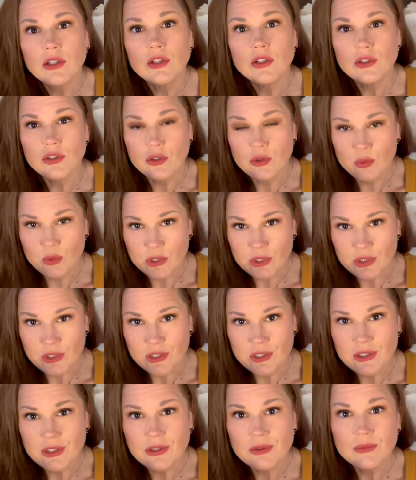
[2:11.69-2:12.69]
your
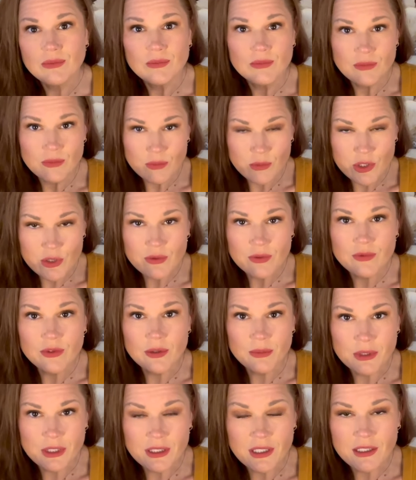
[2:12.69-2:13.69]
wishes, wish
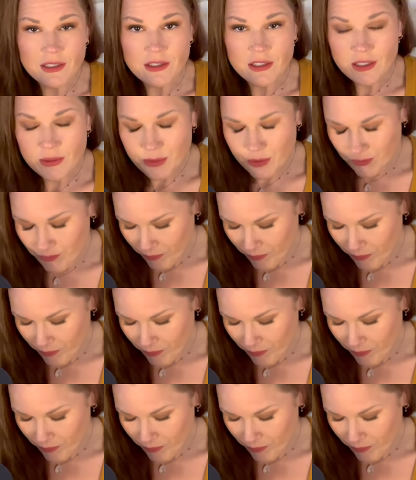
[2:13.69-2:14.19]
fulfillment, Nine of Cups.